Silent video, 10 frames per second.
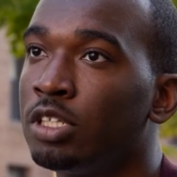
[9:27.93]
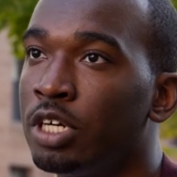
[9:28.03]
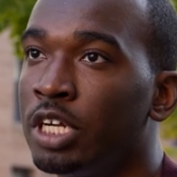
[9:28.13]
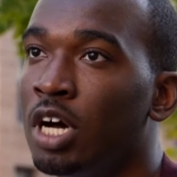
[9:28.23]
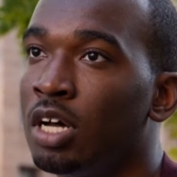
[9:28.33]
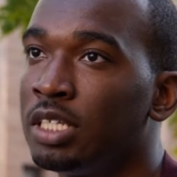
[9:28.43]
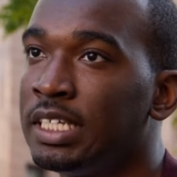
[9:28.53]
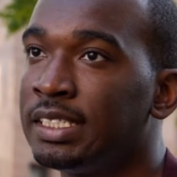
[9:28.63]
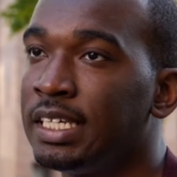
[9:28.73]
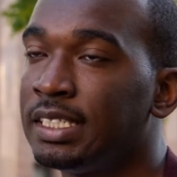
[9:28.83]
learning all
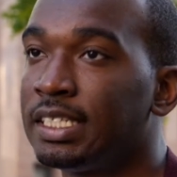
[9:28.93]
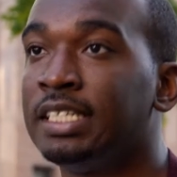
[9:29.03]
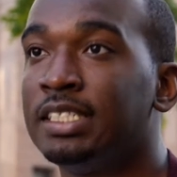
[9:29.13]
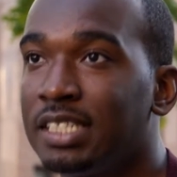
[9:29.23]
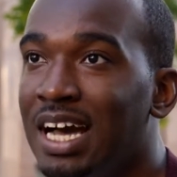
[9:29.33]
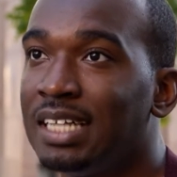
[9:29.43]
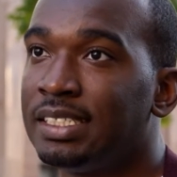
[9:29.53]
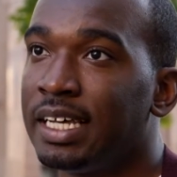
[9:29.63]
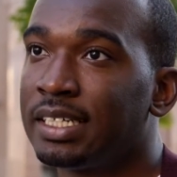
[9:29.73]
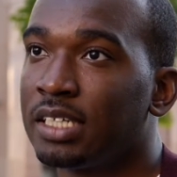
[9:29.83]
these things in the
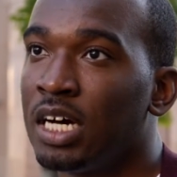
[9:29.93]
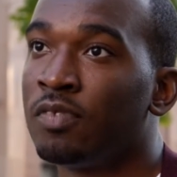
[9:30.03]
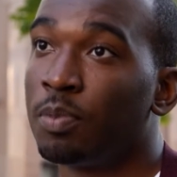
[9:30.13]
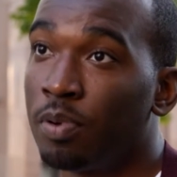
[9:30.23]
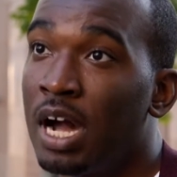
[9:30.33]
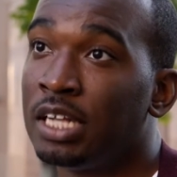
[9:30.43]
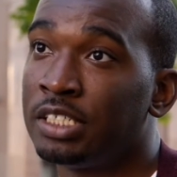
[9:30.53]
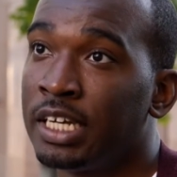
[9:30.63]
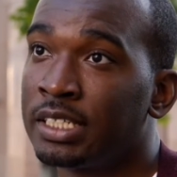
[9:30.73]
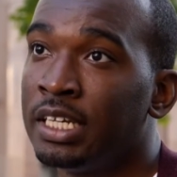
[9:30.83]
context of a
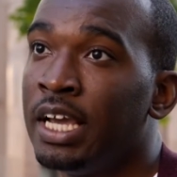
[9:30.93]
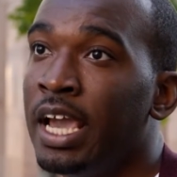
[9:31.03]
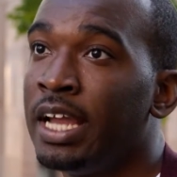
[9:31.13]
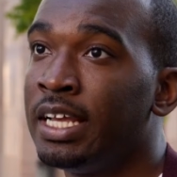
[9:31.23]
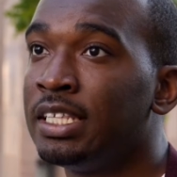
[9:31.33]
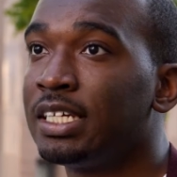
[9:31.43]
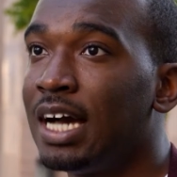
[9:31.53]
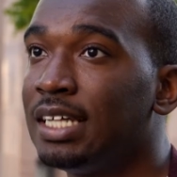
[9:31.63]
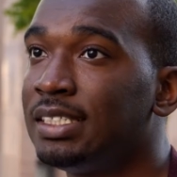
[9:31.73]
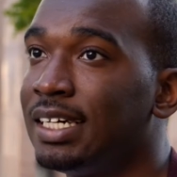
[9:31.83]
project and in the
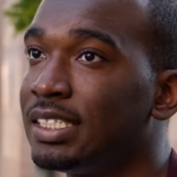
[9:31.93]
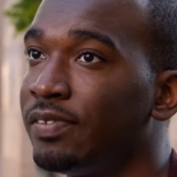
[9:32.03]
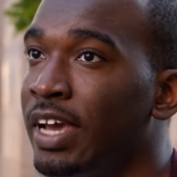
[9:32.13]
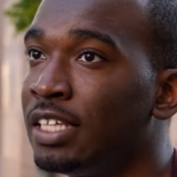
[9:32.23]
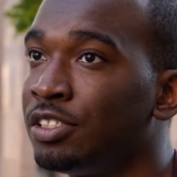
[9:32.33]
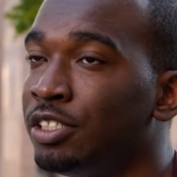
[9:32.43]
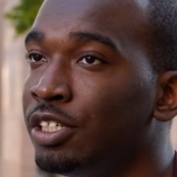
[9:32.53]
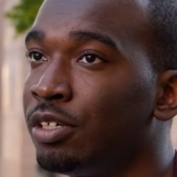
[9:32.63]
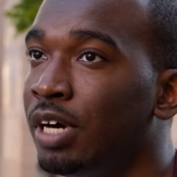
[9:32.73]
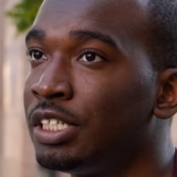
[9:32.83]
context of answering
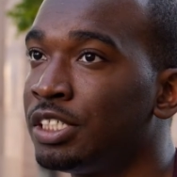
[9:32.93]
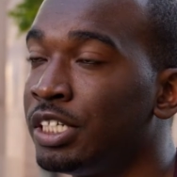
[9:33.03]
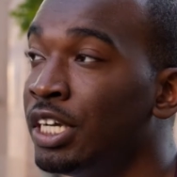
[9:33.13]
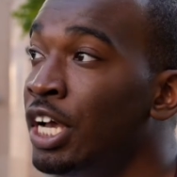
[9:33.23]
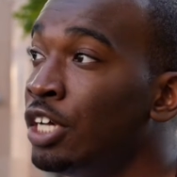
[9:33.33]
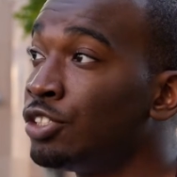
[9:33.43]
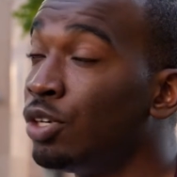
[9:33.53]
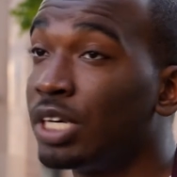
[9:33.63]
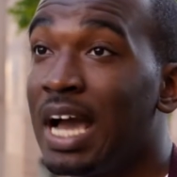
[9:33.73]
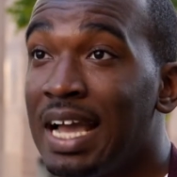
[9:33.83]
your question.
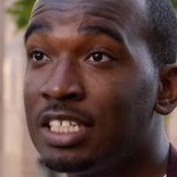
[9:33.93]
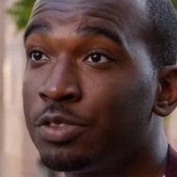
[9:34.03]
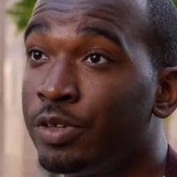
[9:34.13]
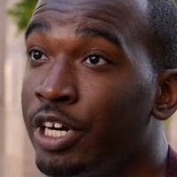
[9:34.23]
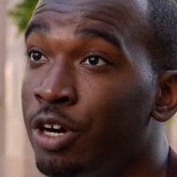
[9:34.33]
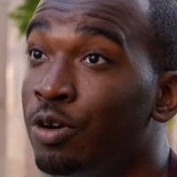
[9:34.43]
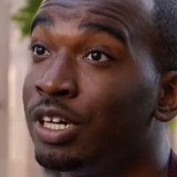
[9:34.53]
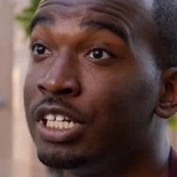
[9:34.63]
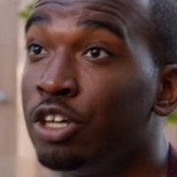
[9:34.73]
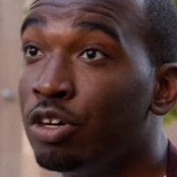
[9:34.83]
So a chi-square or
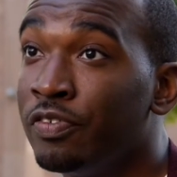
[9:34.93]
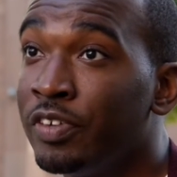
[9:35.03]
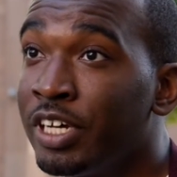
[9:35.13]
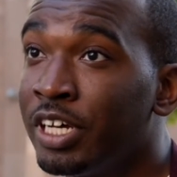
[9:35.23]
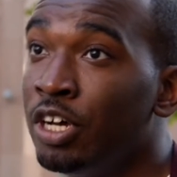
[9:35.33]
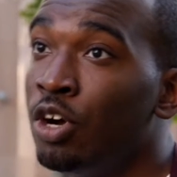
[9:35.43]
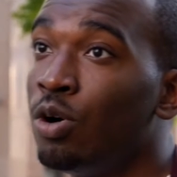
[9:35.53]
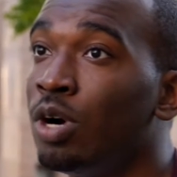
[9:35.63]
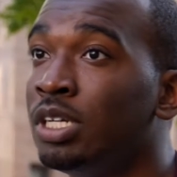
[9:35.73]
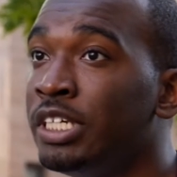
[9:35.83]
an ANOVA
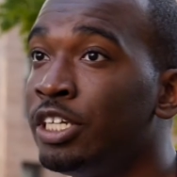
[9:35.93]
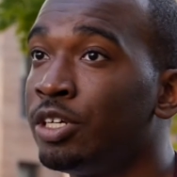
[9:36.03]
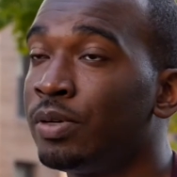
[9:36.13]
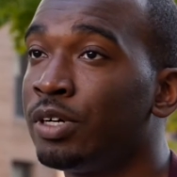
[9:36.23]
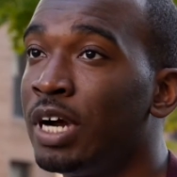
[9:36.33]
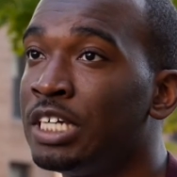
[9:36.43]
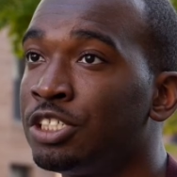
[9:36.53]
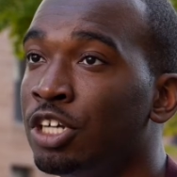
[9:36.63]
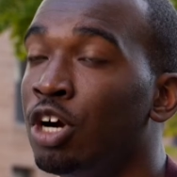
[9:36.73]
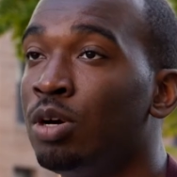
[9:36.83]
or a linear
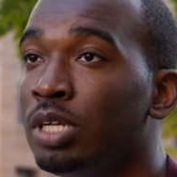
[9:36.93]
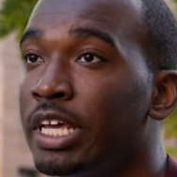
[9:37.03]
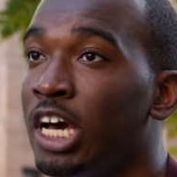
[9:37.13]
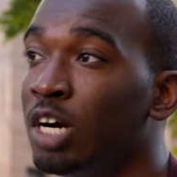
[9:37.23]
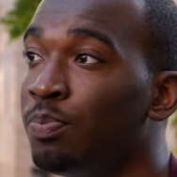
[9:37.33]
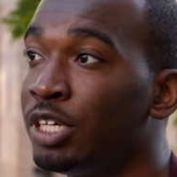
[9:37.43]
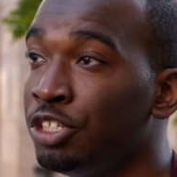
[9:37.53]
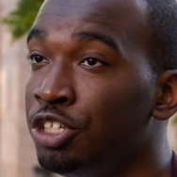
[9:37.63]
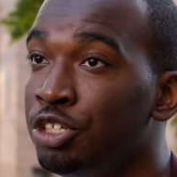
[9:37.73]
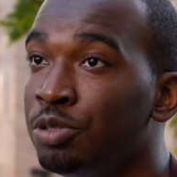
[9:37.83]
regression are only helping
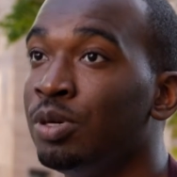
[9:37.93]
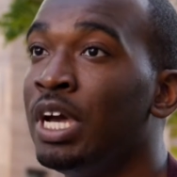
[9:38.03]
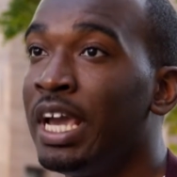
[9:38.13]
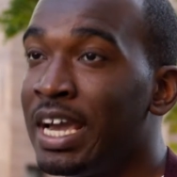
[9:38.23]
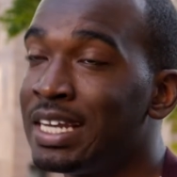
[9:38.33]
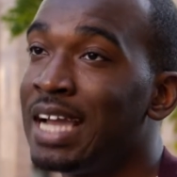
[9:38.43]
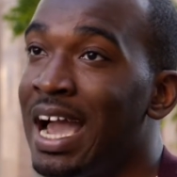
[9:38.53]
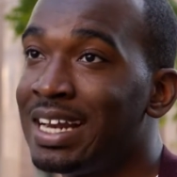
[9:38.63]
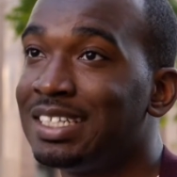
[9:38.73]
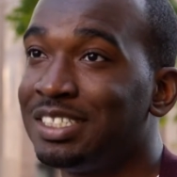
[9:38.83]
you in
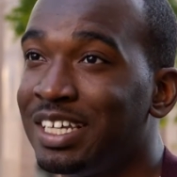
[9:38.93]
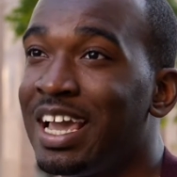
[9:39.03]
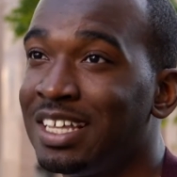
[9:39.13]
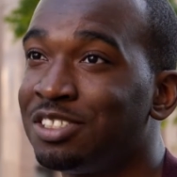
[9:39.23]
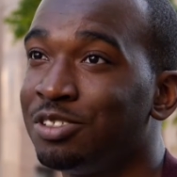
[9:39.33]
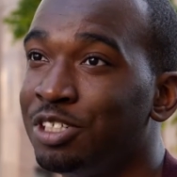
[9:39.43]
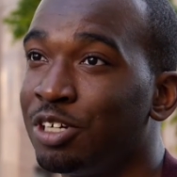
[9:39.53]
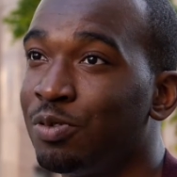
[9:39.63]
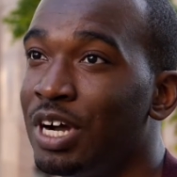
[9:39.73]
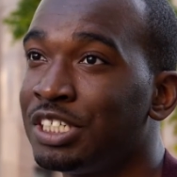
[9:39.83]
guidance to answering your
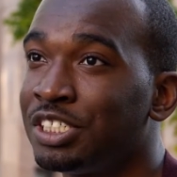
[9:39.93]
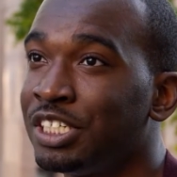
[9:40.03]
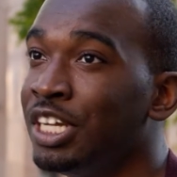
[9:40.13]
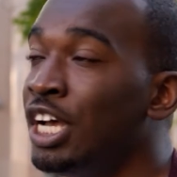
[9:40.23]
question.